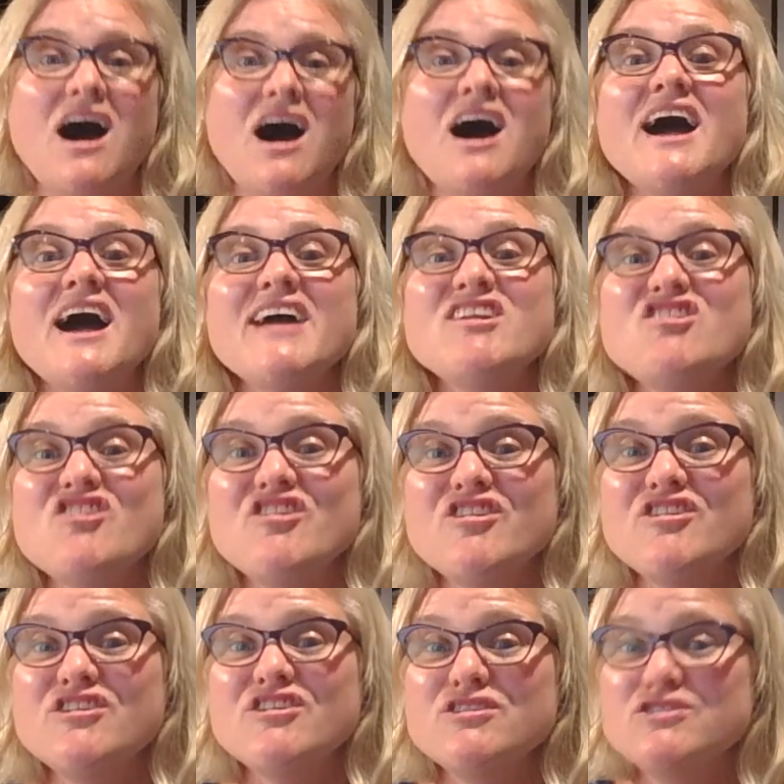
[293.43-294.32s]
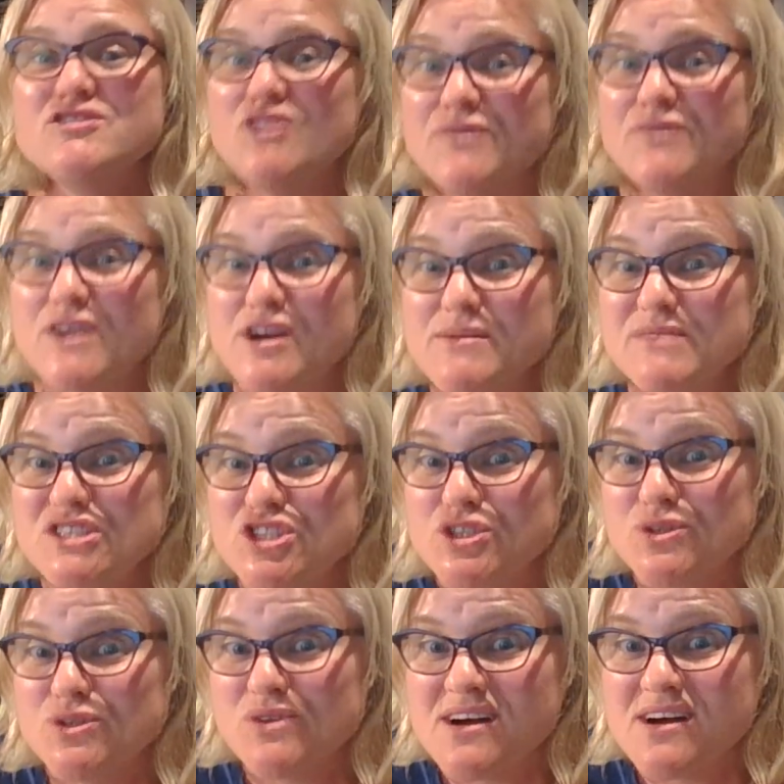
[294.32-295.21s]
I know, not very
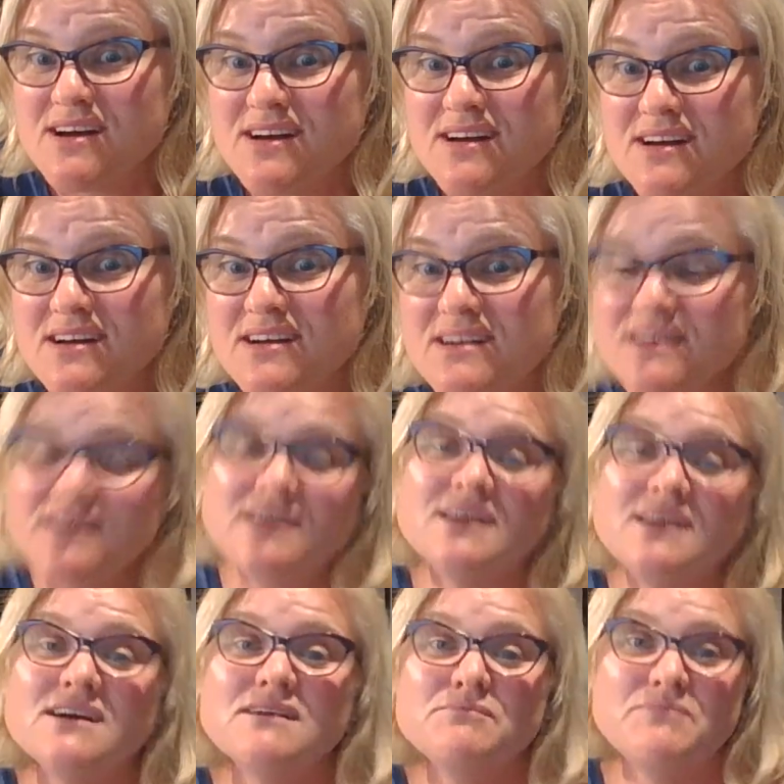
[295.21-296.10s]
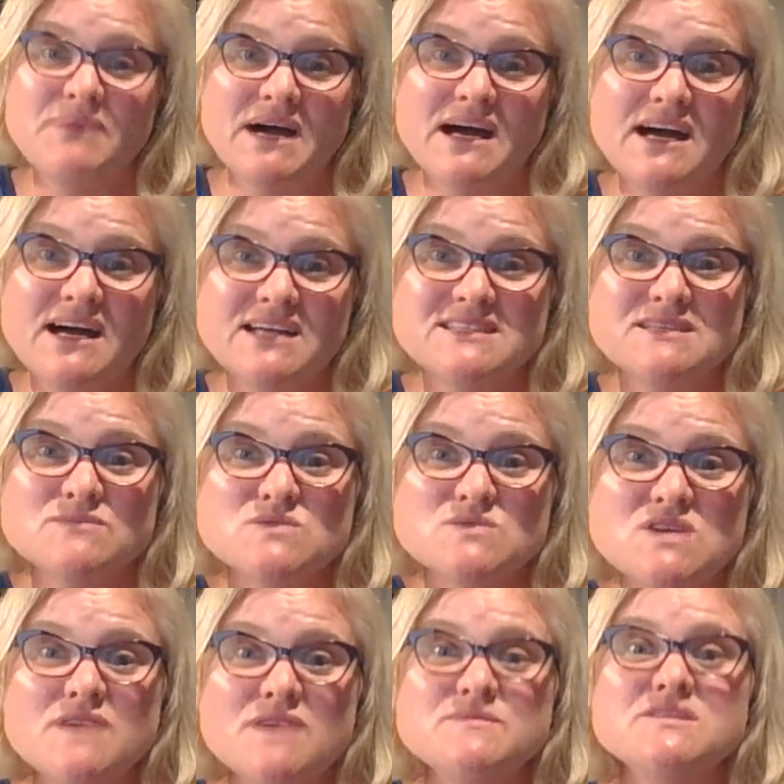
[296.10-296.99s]
mature, but
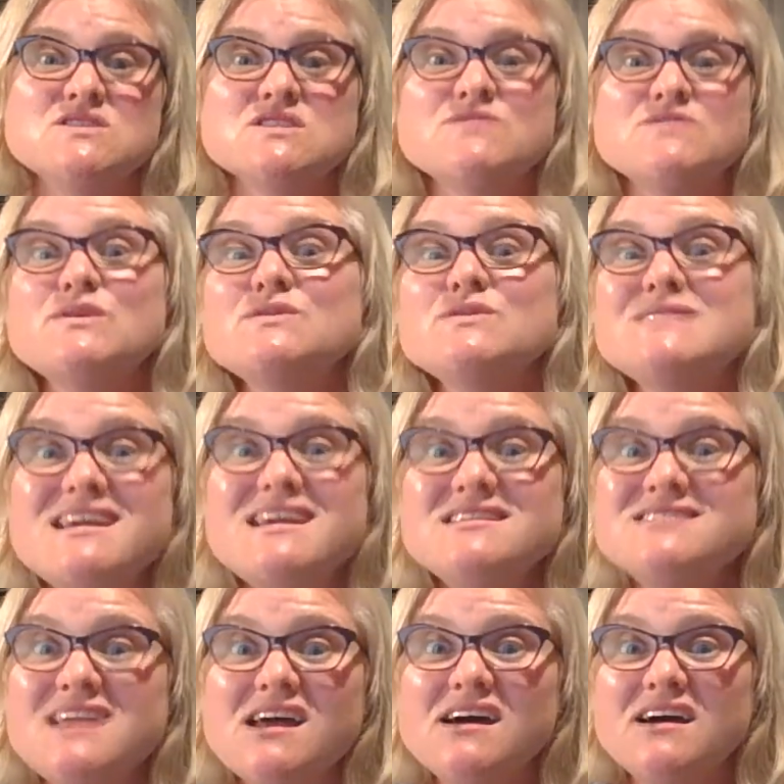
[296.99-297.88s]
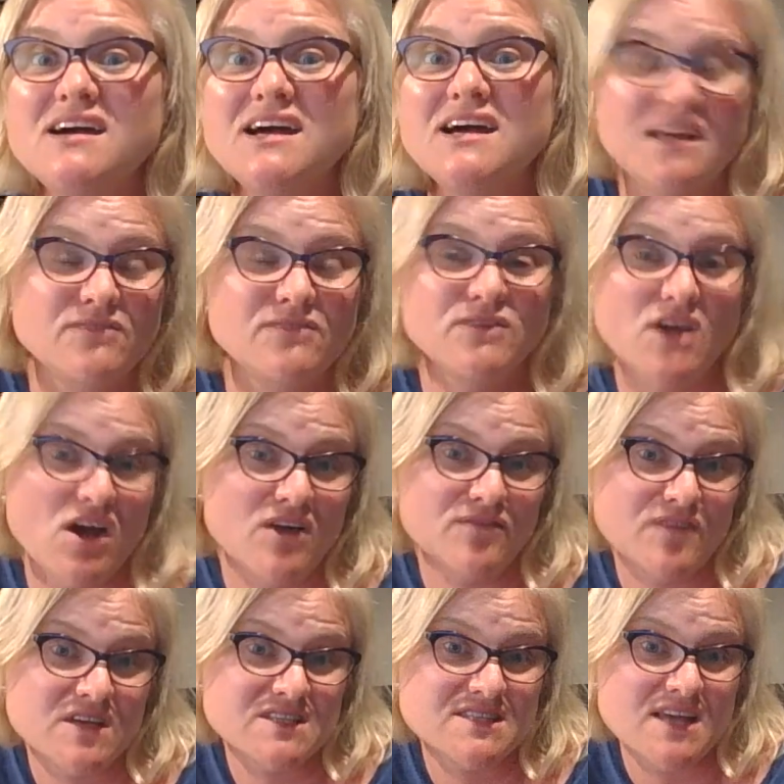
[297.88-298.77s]
sometimes it just feels easier if you go
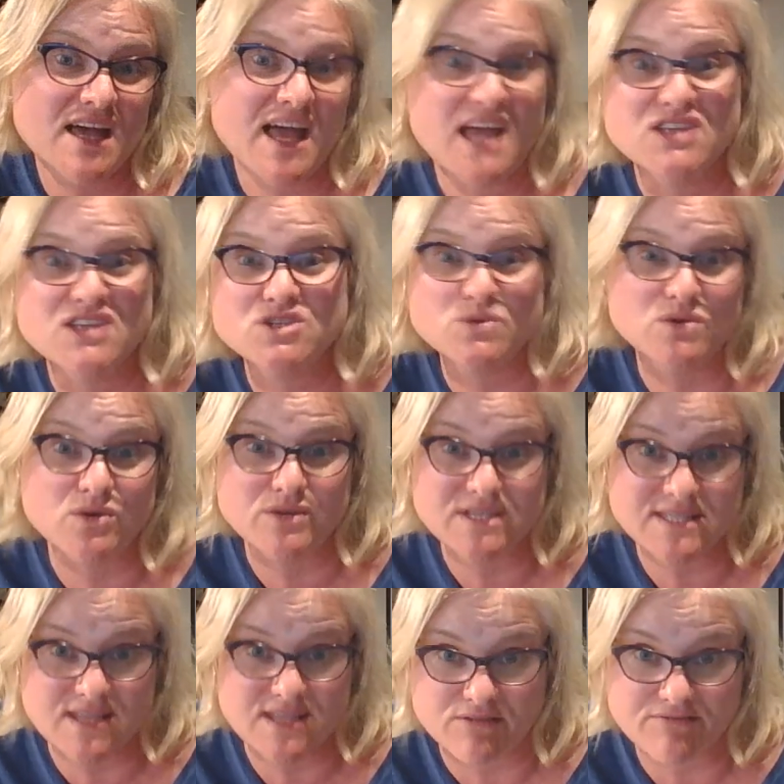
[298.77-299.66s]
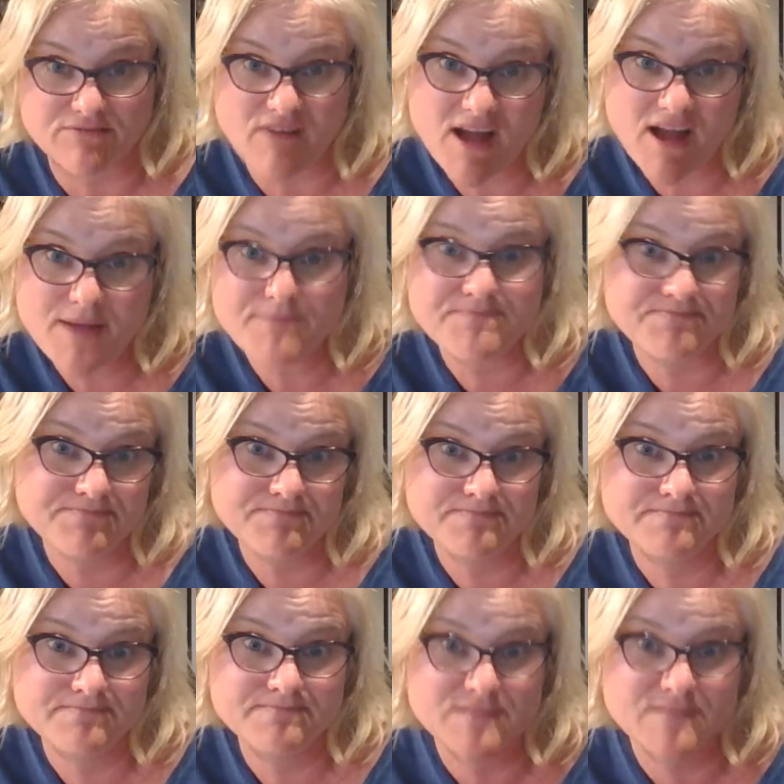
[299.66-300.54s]
and fix it and do it all yourself, right?
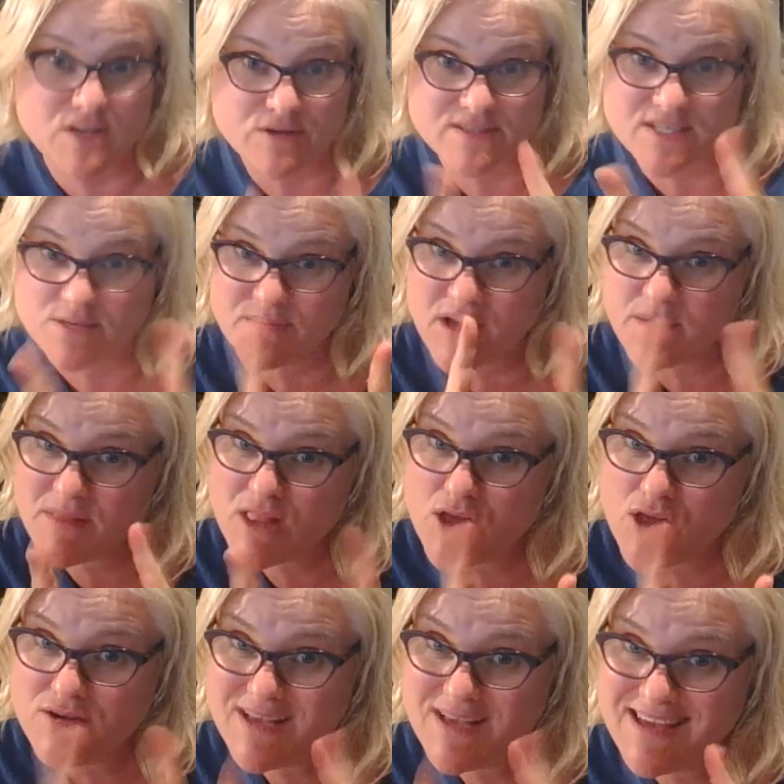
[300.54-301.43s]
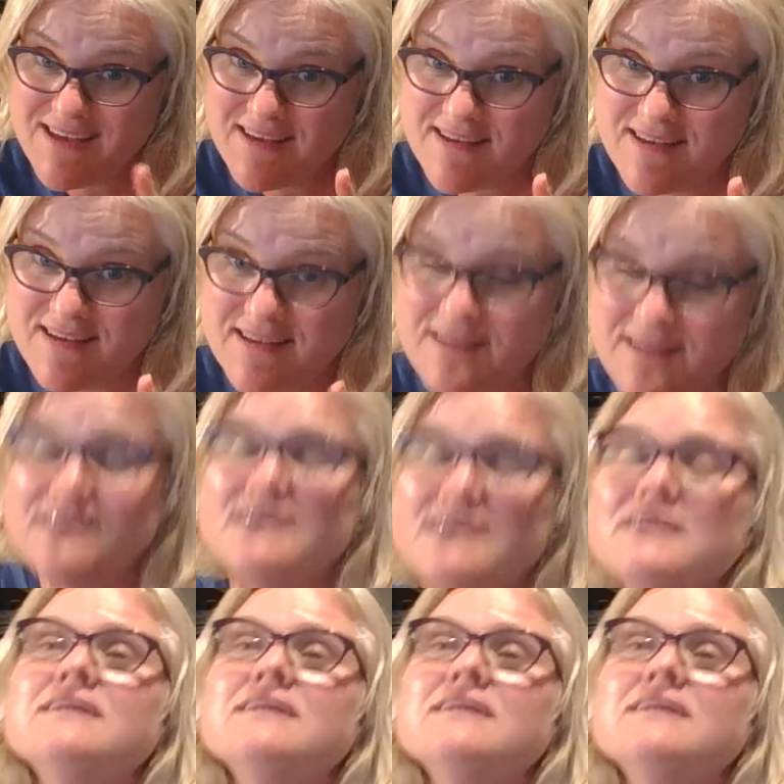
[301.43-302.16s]
Hmm, don't tell me I'm alone here.